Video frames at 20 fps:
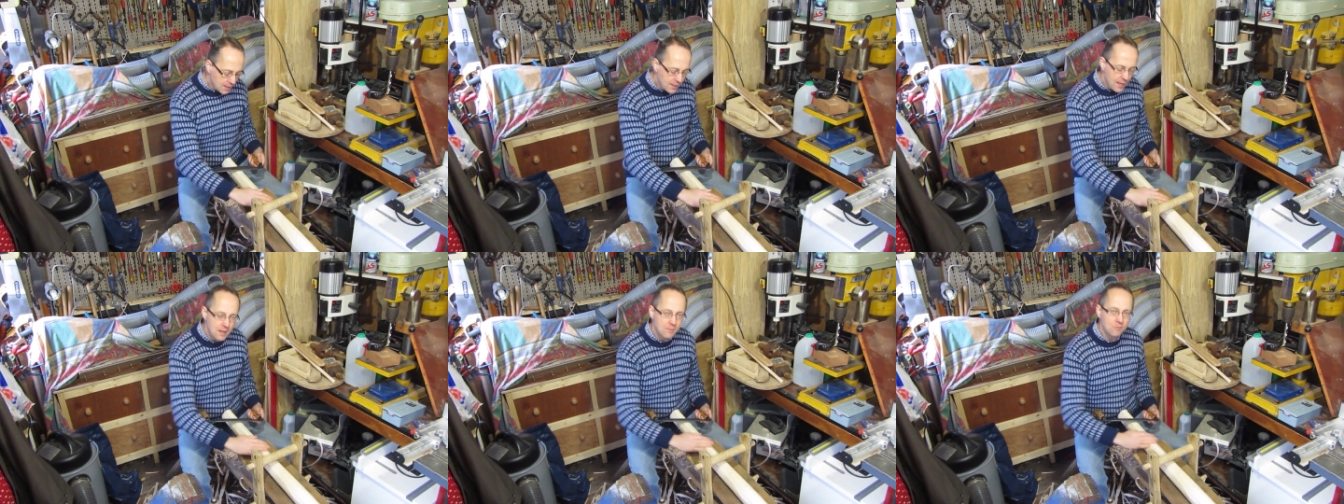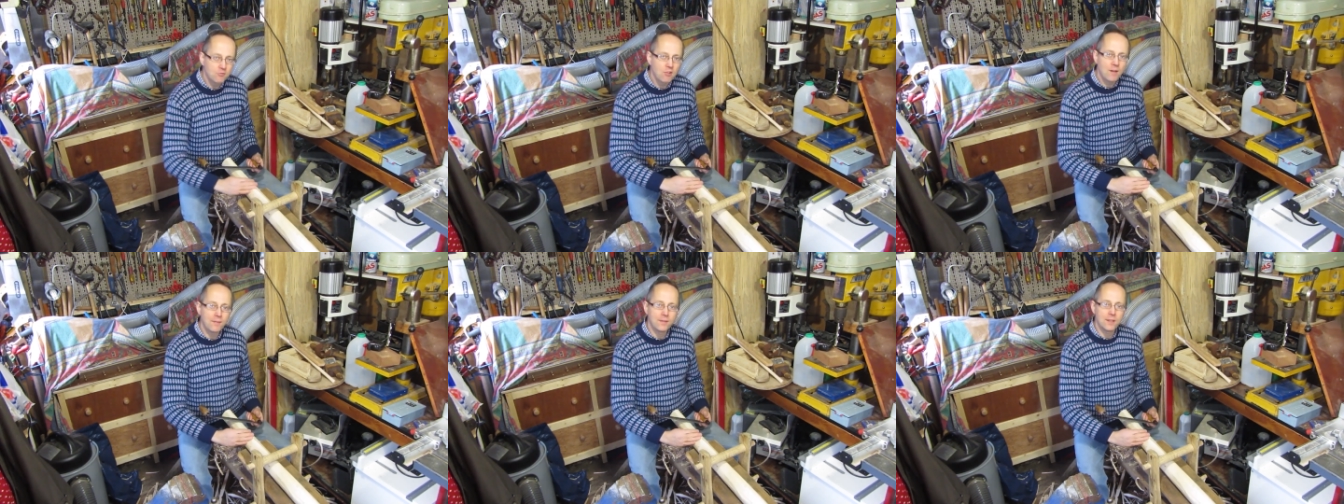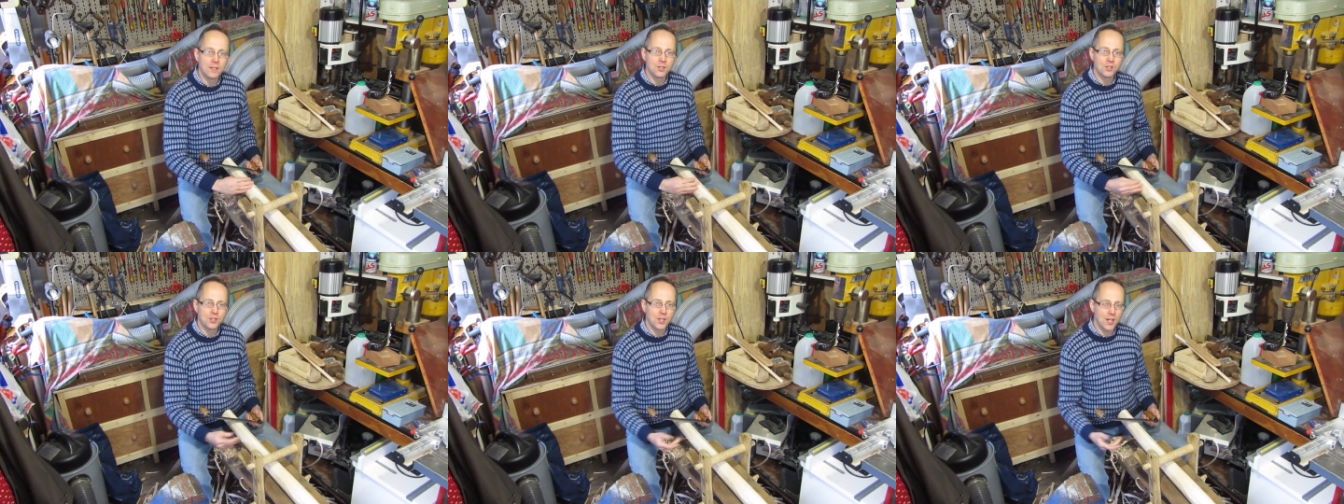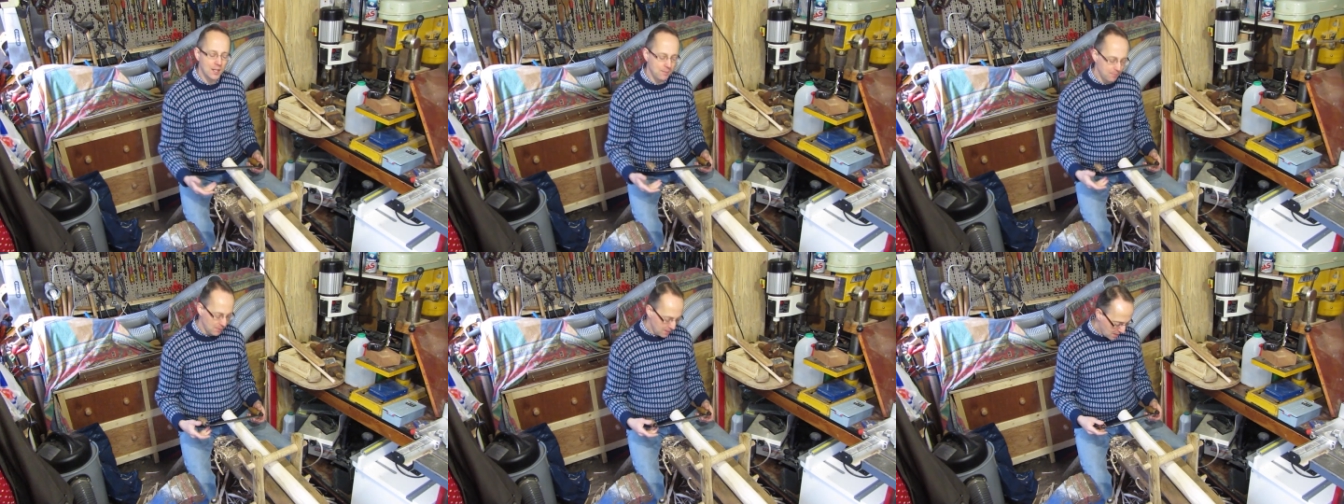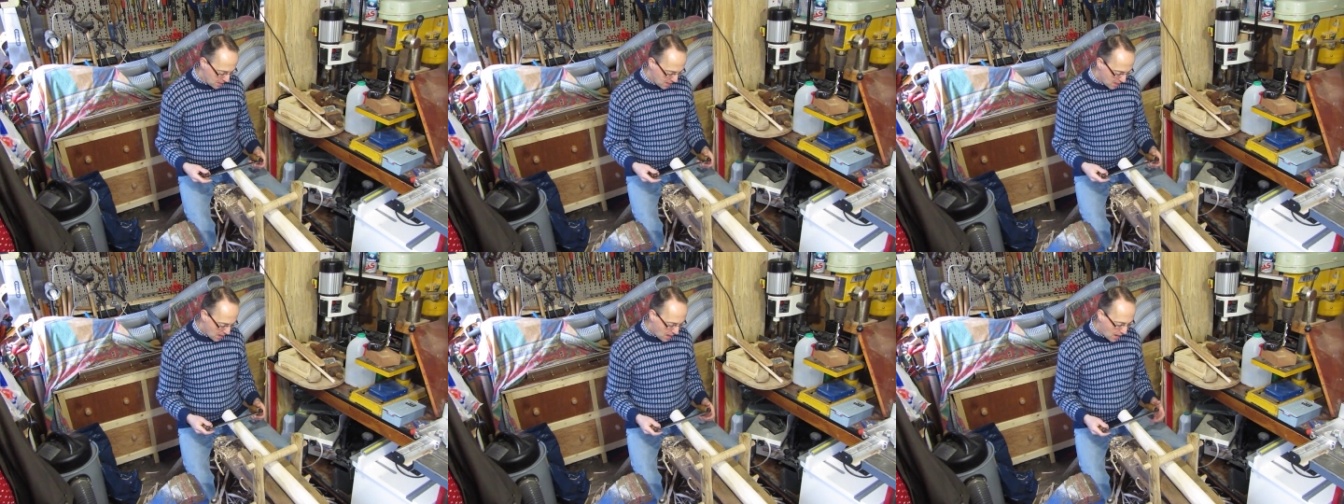get them roughly to shape,
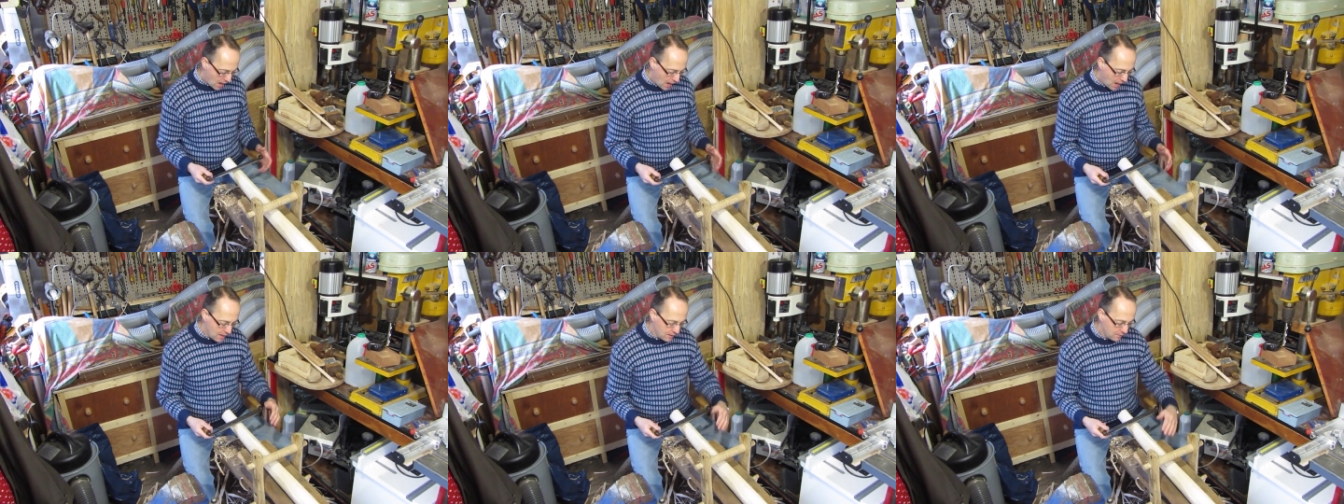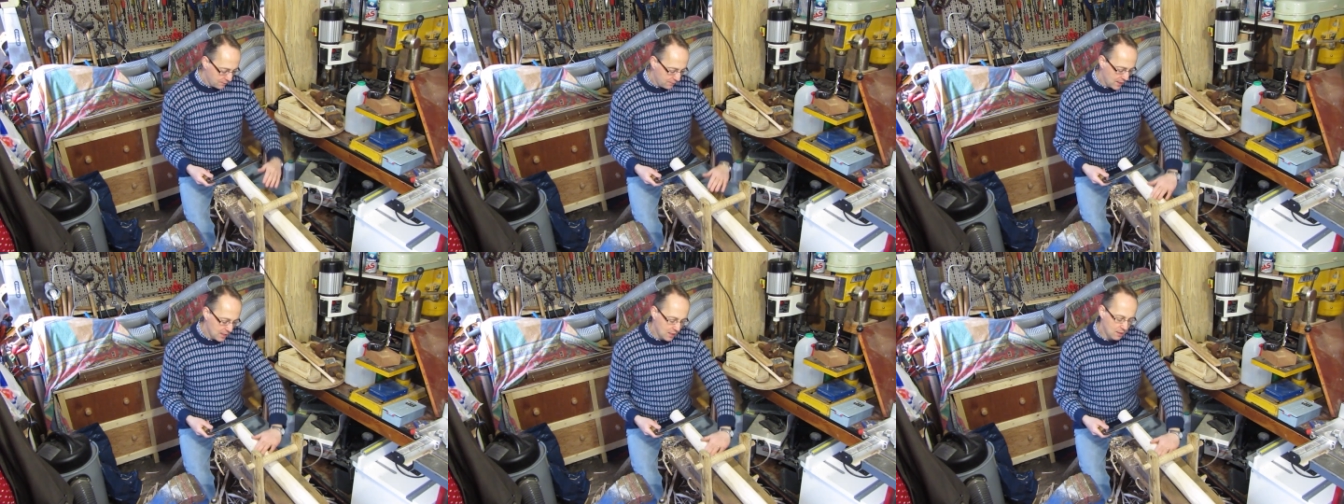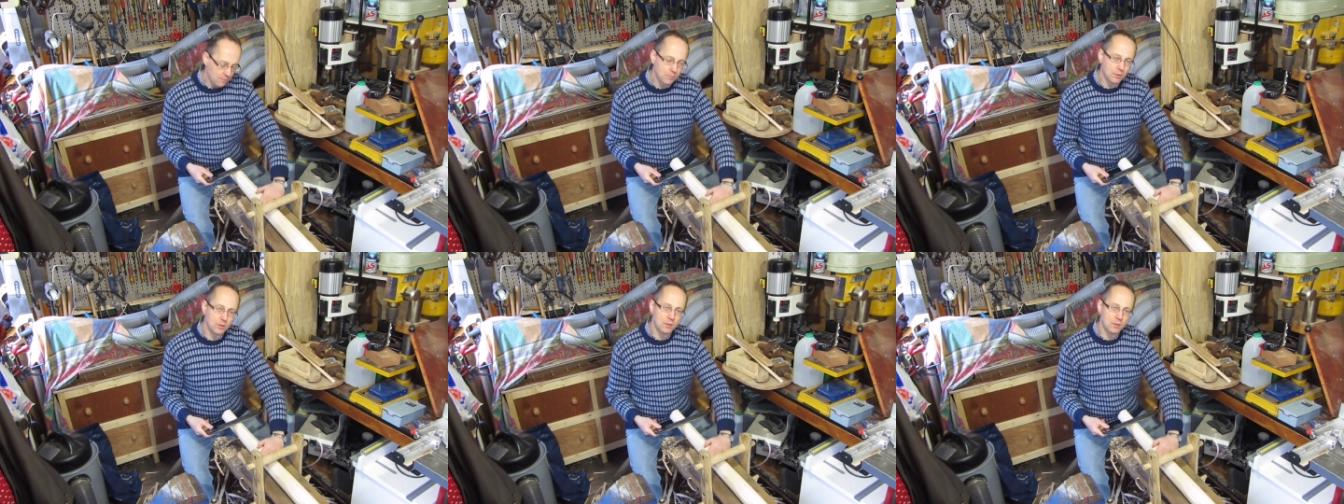and then I'll